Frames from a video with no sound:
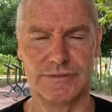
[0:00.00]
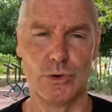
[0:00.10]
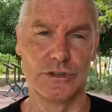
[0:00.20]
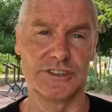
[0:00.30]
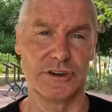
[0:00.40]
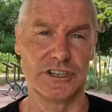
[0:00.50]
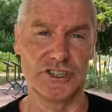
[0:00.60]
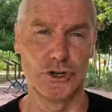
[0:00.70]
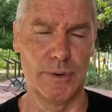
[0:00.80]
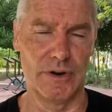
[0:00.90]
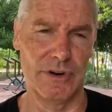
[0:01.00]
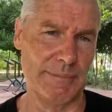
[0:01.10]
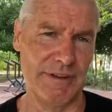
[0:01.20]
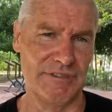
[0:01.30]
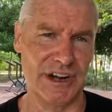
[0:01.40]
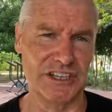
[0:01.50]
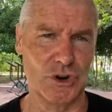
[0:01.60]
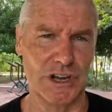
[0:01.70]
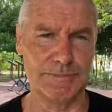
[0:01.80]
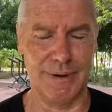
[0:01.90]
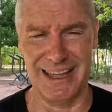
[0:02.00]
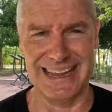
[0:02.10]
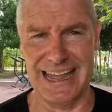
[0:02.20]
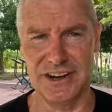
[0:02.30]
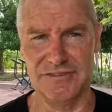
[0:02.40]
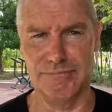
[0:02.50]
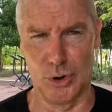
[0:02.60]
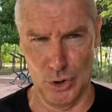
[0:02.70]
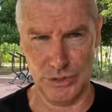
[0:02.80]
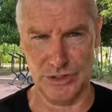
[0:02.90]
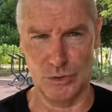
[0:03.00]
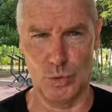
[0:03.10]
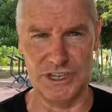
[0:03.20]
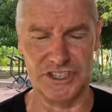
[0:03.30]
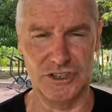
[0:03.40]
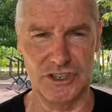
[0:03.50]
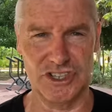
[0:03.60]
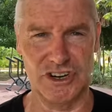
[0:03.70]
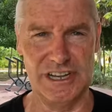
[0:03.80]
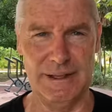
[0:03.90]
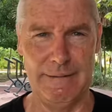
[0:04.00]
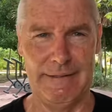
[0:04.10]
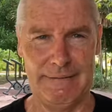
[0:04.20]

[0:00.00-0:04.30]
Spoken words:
Of course, they're a Super Rugby franchise playing out of Perth in Western Australia.